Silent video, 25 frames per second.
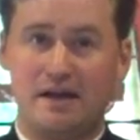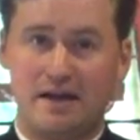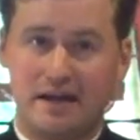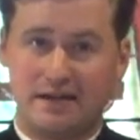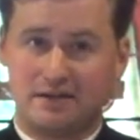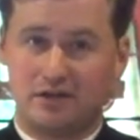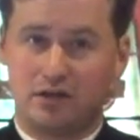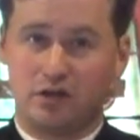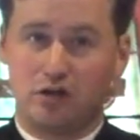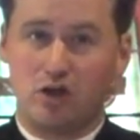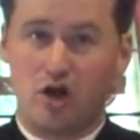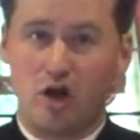
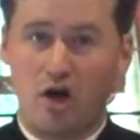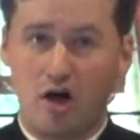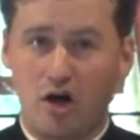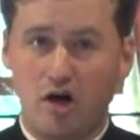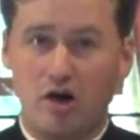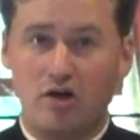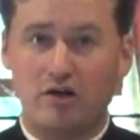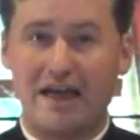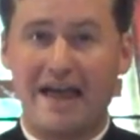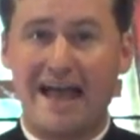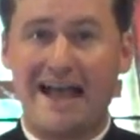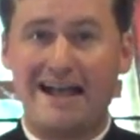It's a
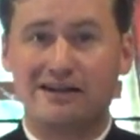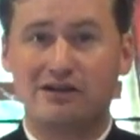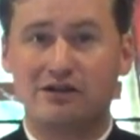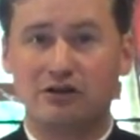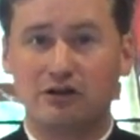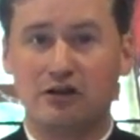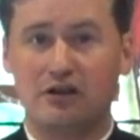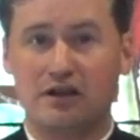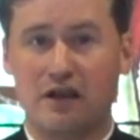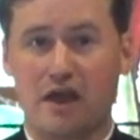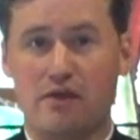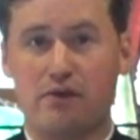long
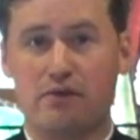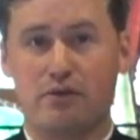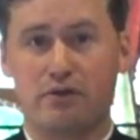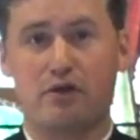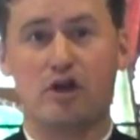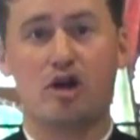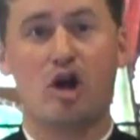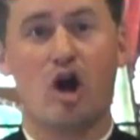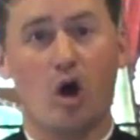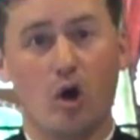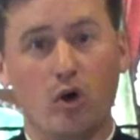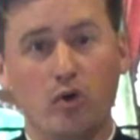
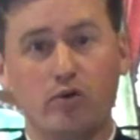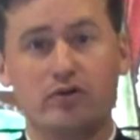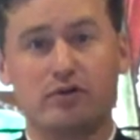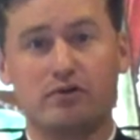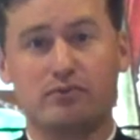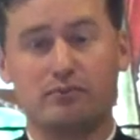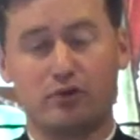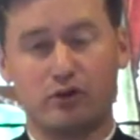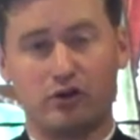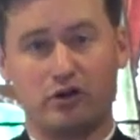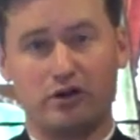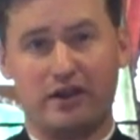ankle-length coat,
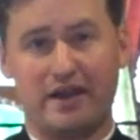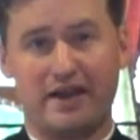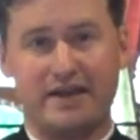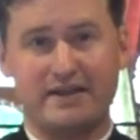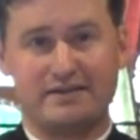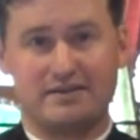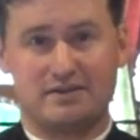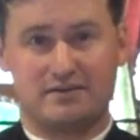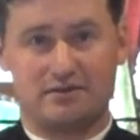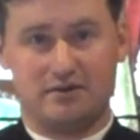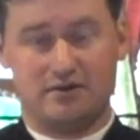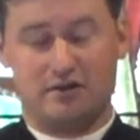more or
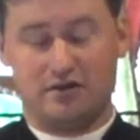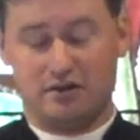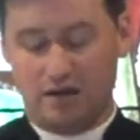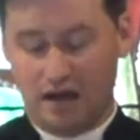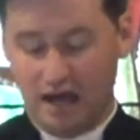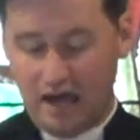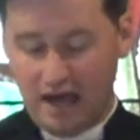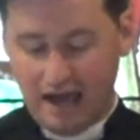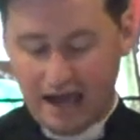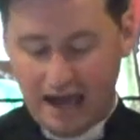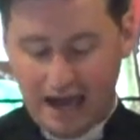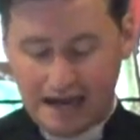less. In the
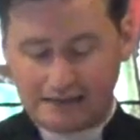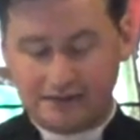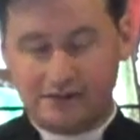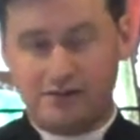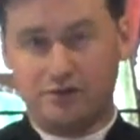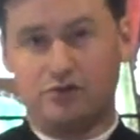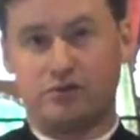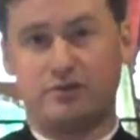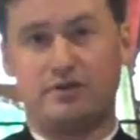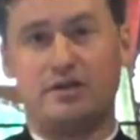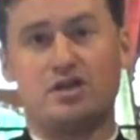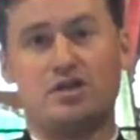
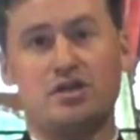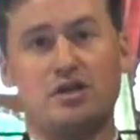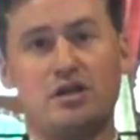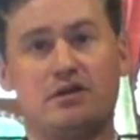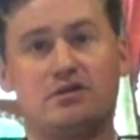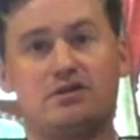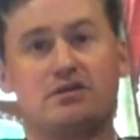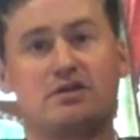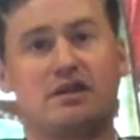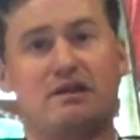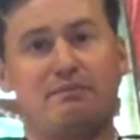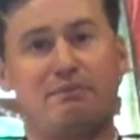Anglican tradition,
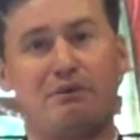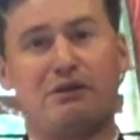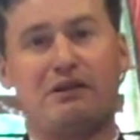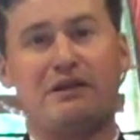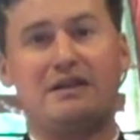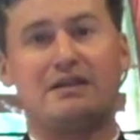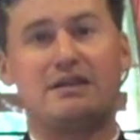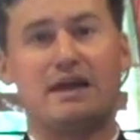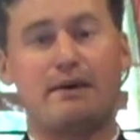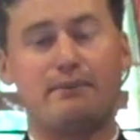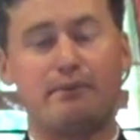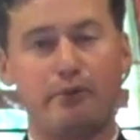it's
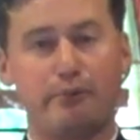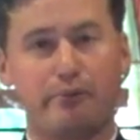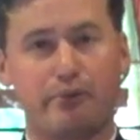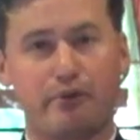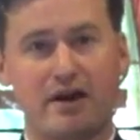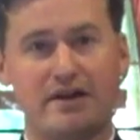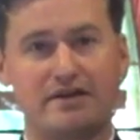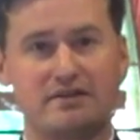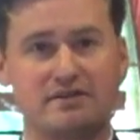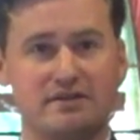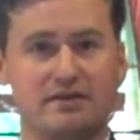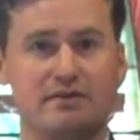typically
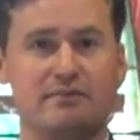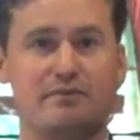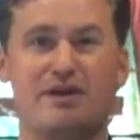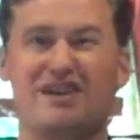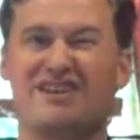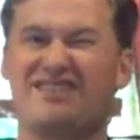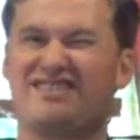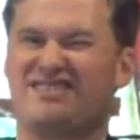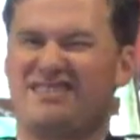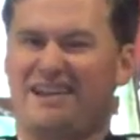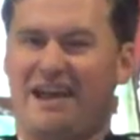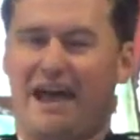double-breasted, but
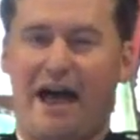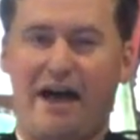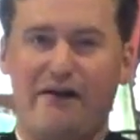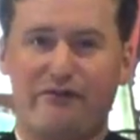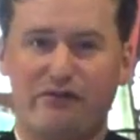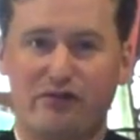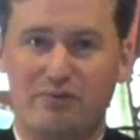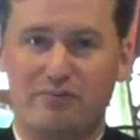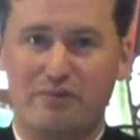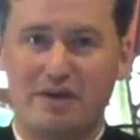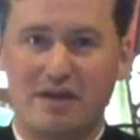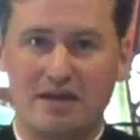it doesn't
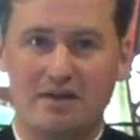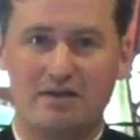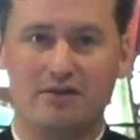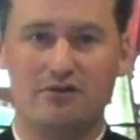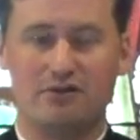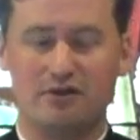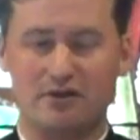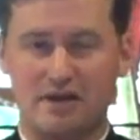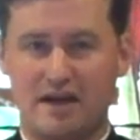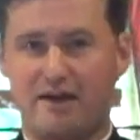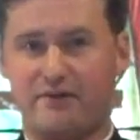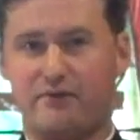have to be. You
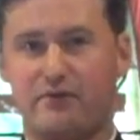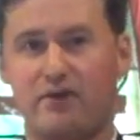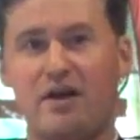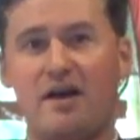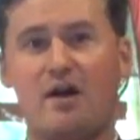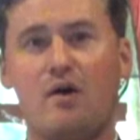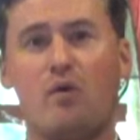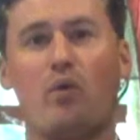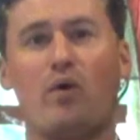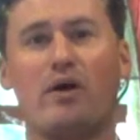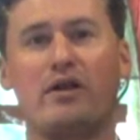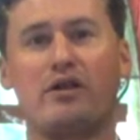can have
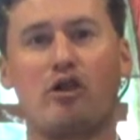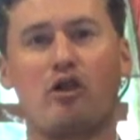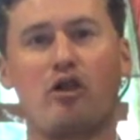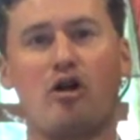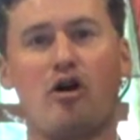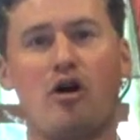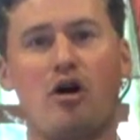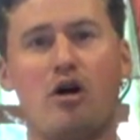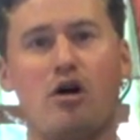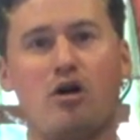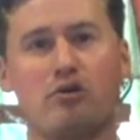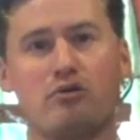one
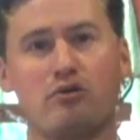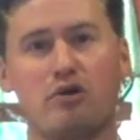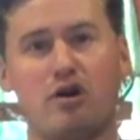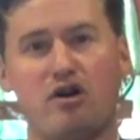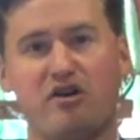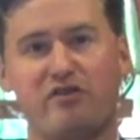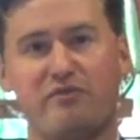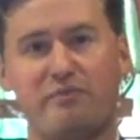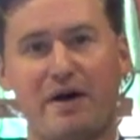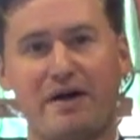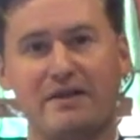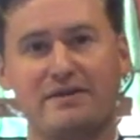long
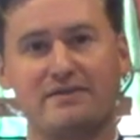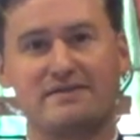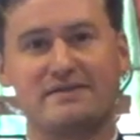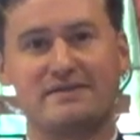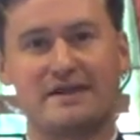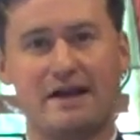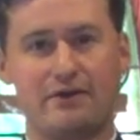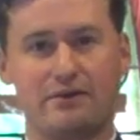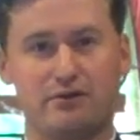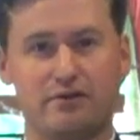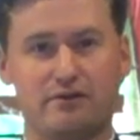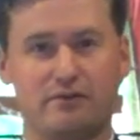row of buttons
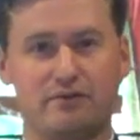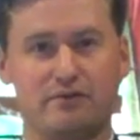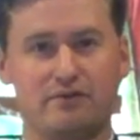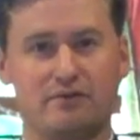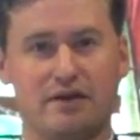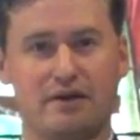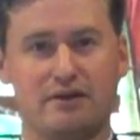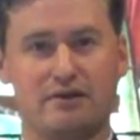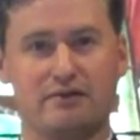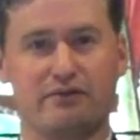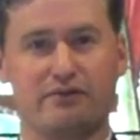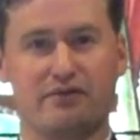down the,
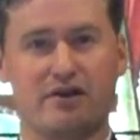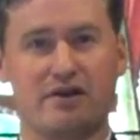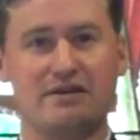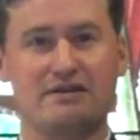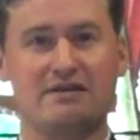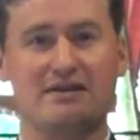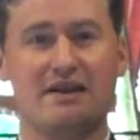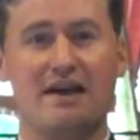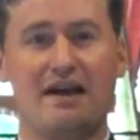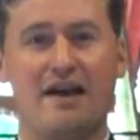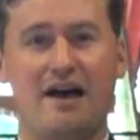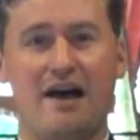down the
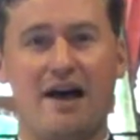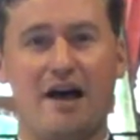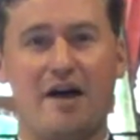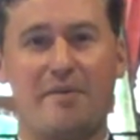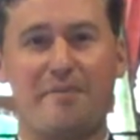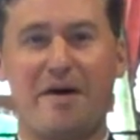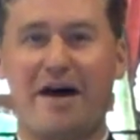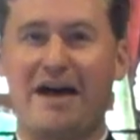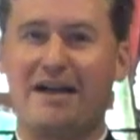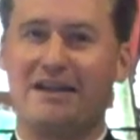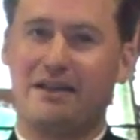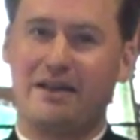front.
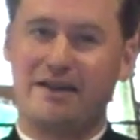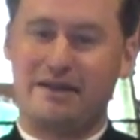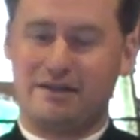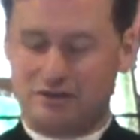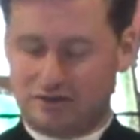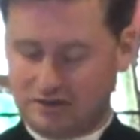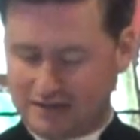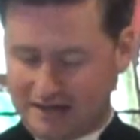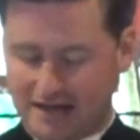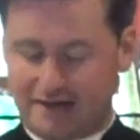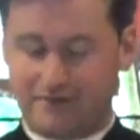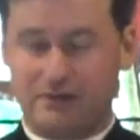Um, I like
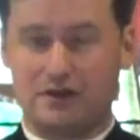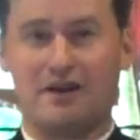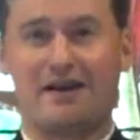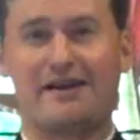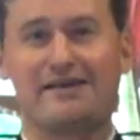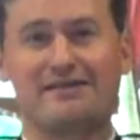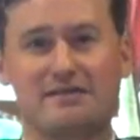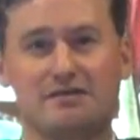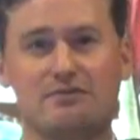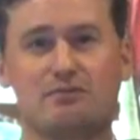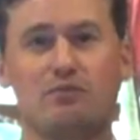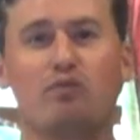just having
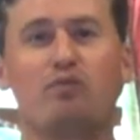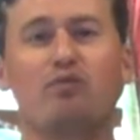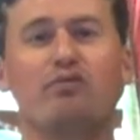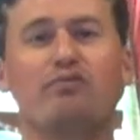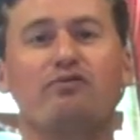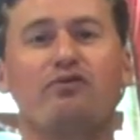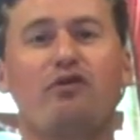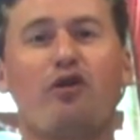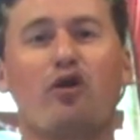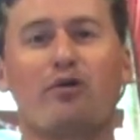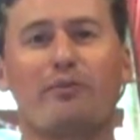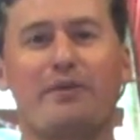nice
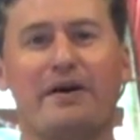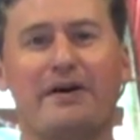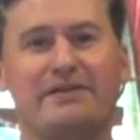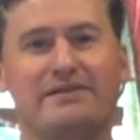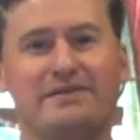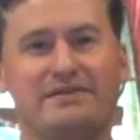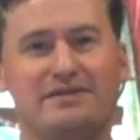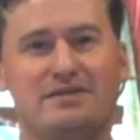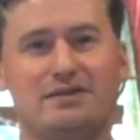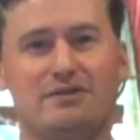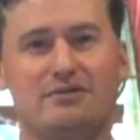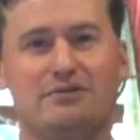four
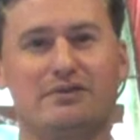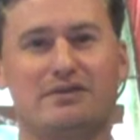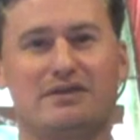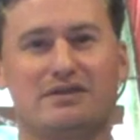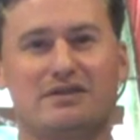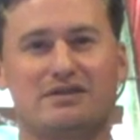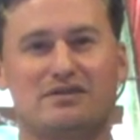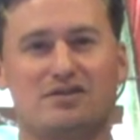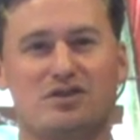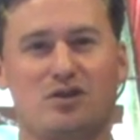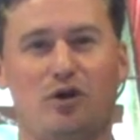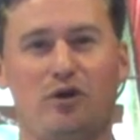buttons, two at
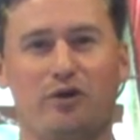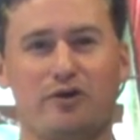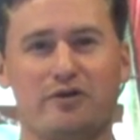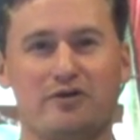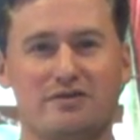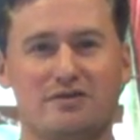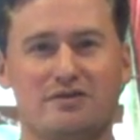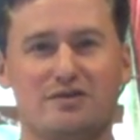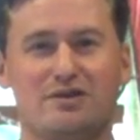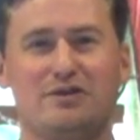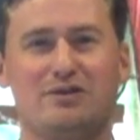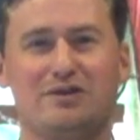the
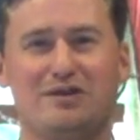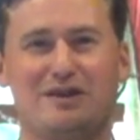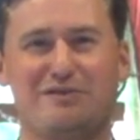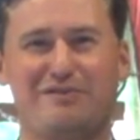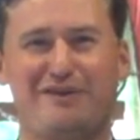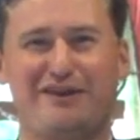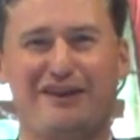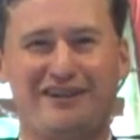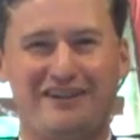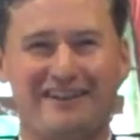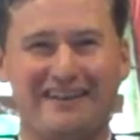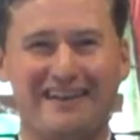shoulders and two at the
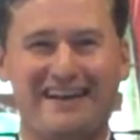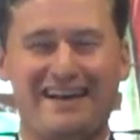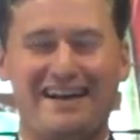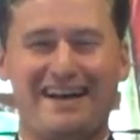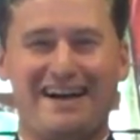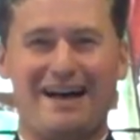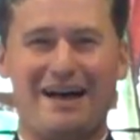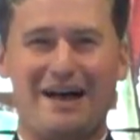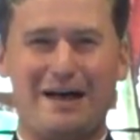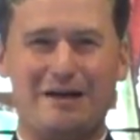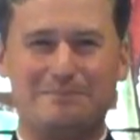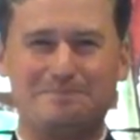middle,
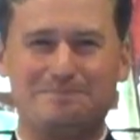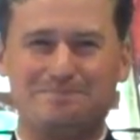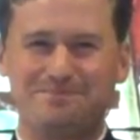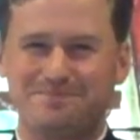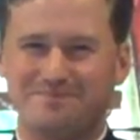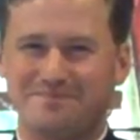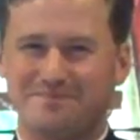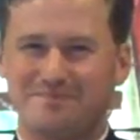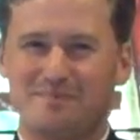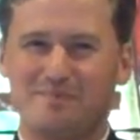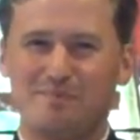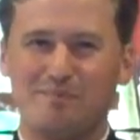
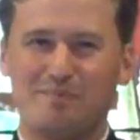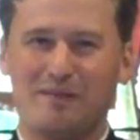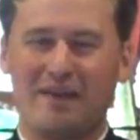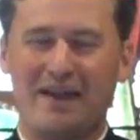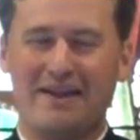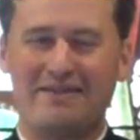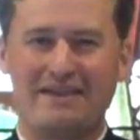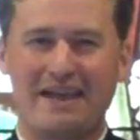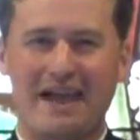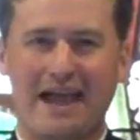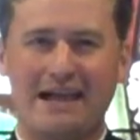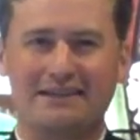um,
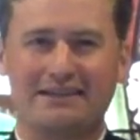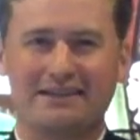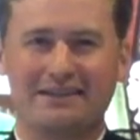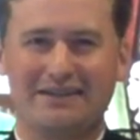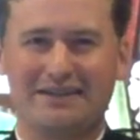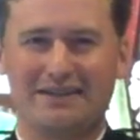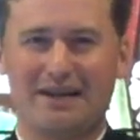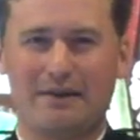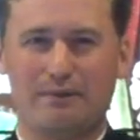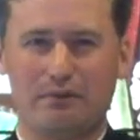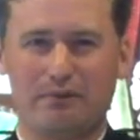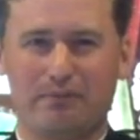and the
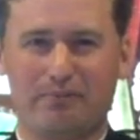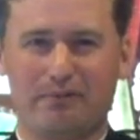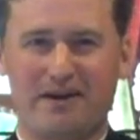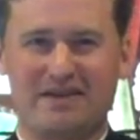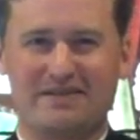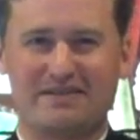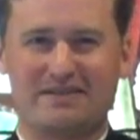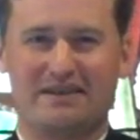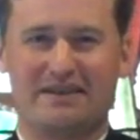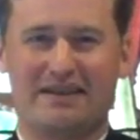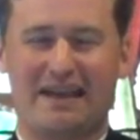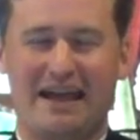Anglican
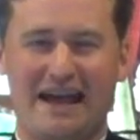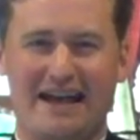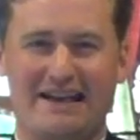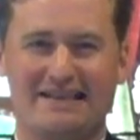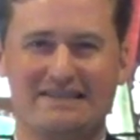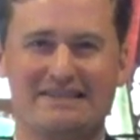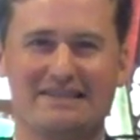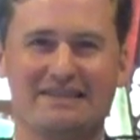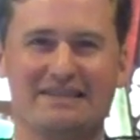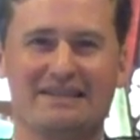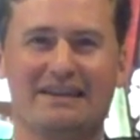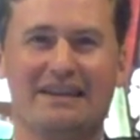double-breasted
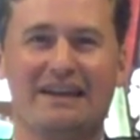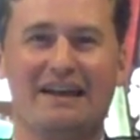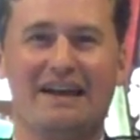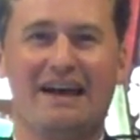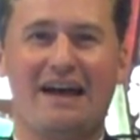cassock.